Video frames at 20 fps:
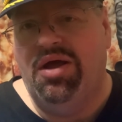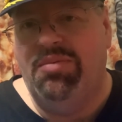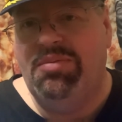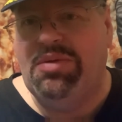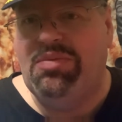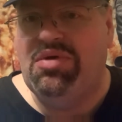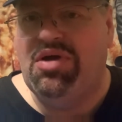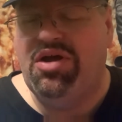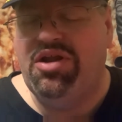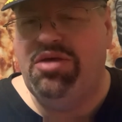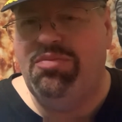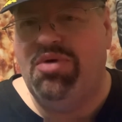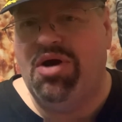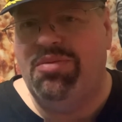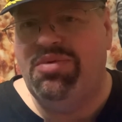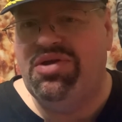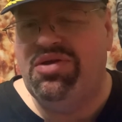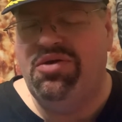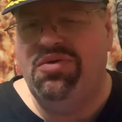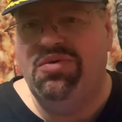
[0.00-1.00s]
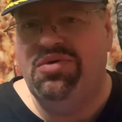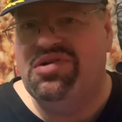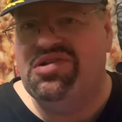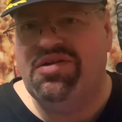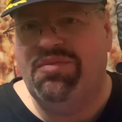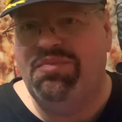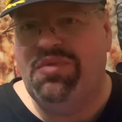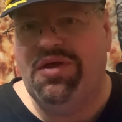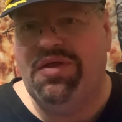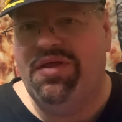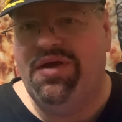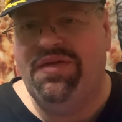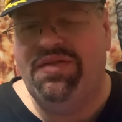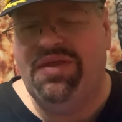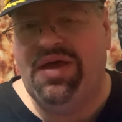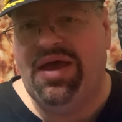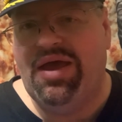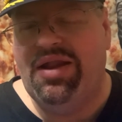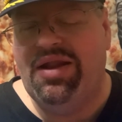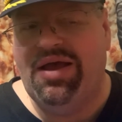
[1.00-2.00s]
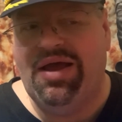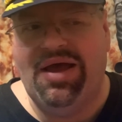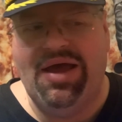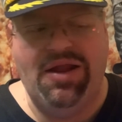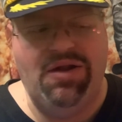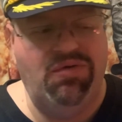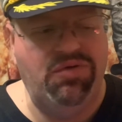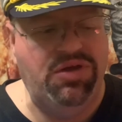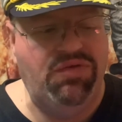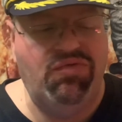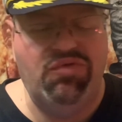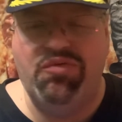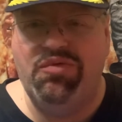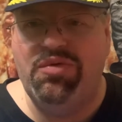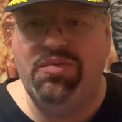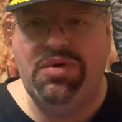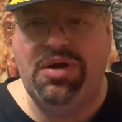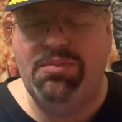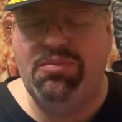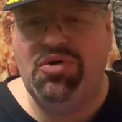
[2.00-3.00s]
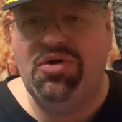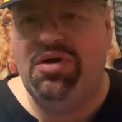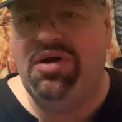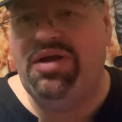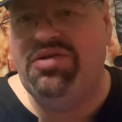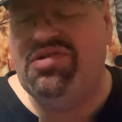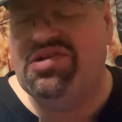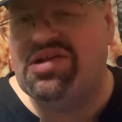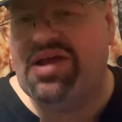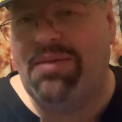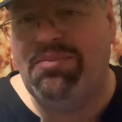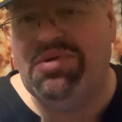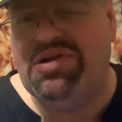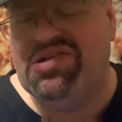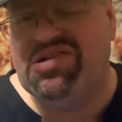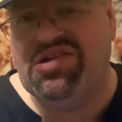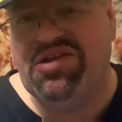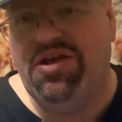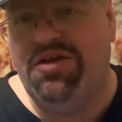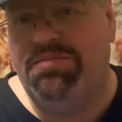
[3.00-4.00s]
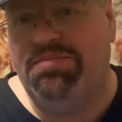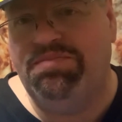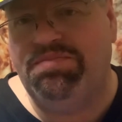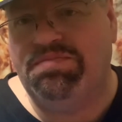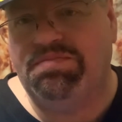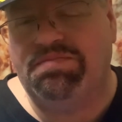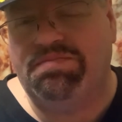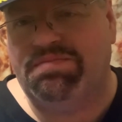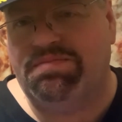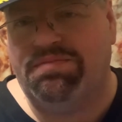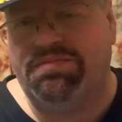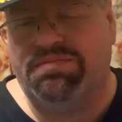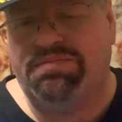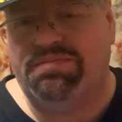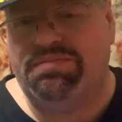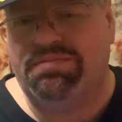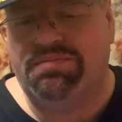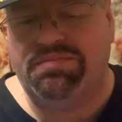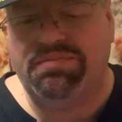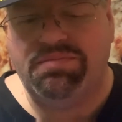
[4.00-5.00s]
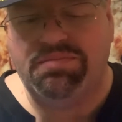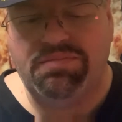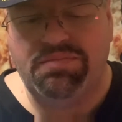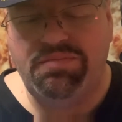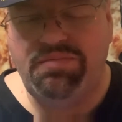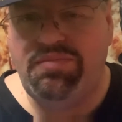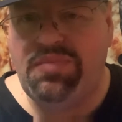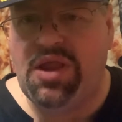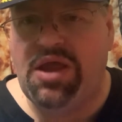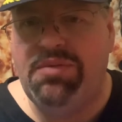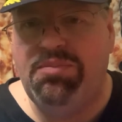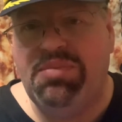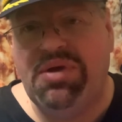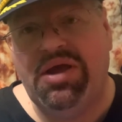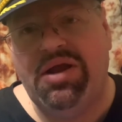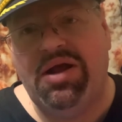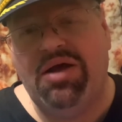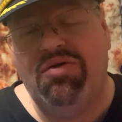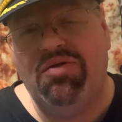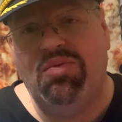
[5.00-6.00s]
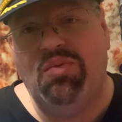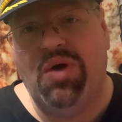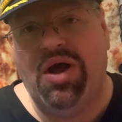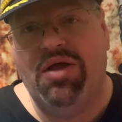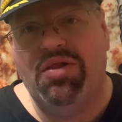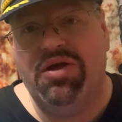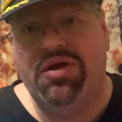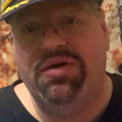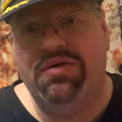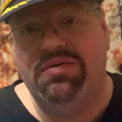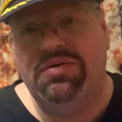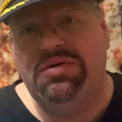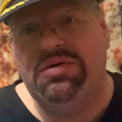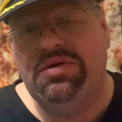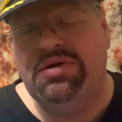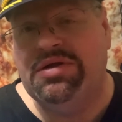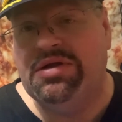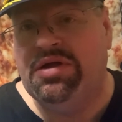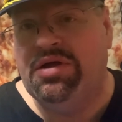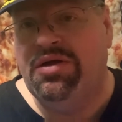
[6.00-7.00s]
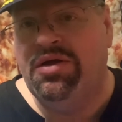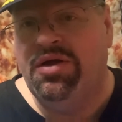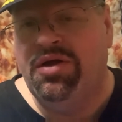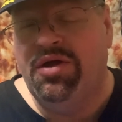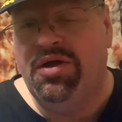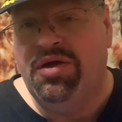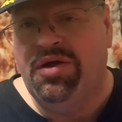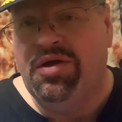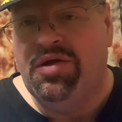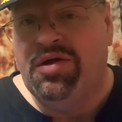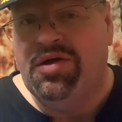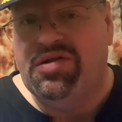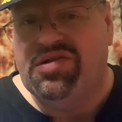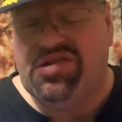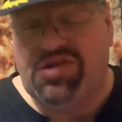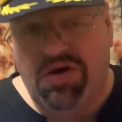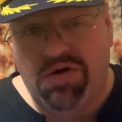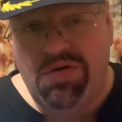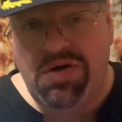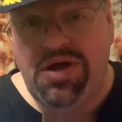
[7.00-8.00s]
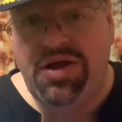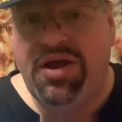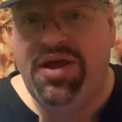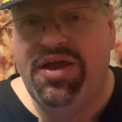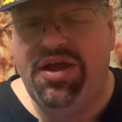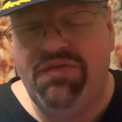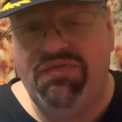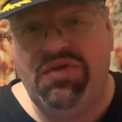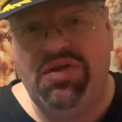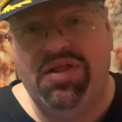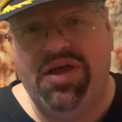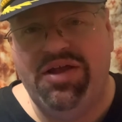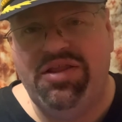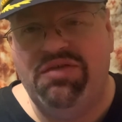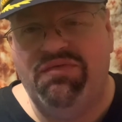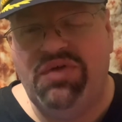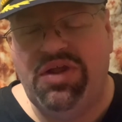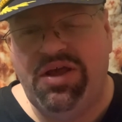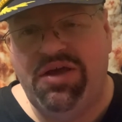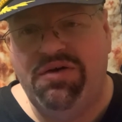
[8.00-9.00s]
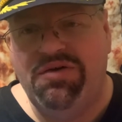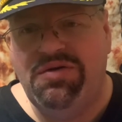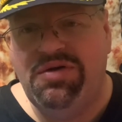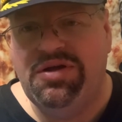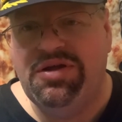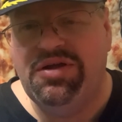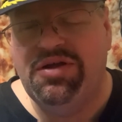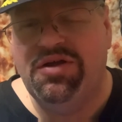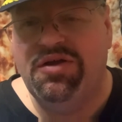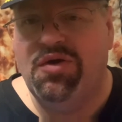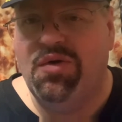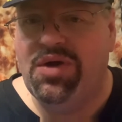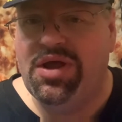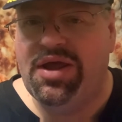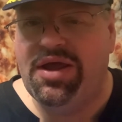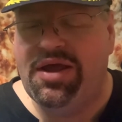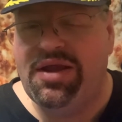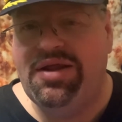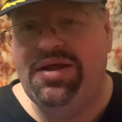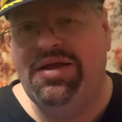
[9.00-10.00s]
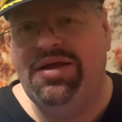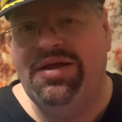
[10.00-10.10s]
maybe honey barbecue or something like that. I don't even remember. I just happened to see it. I picked it out a while ago. So if you like the video, go ahead,